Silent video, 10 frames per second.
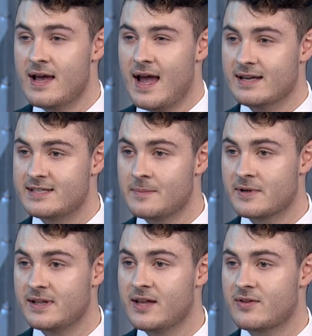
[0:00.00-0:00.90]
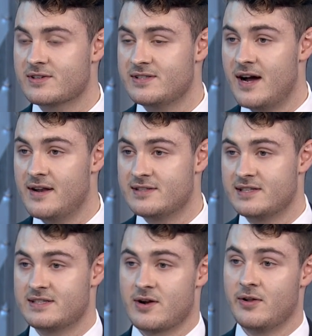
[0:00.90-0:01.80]
And typically, there's not
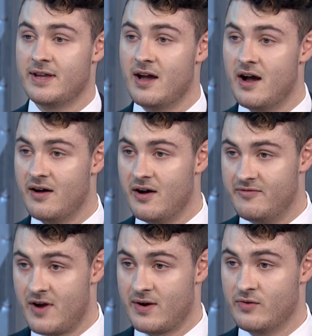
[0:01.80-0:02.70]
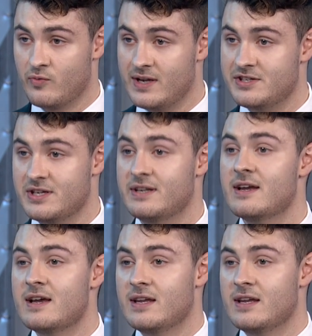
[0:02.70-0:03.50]
necessarily a very rigid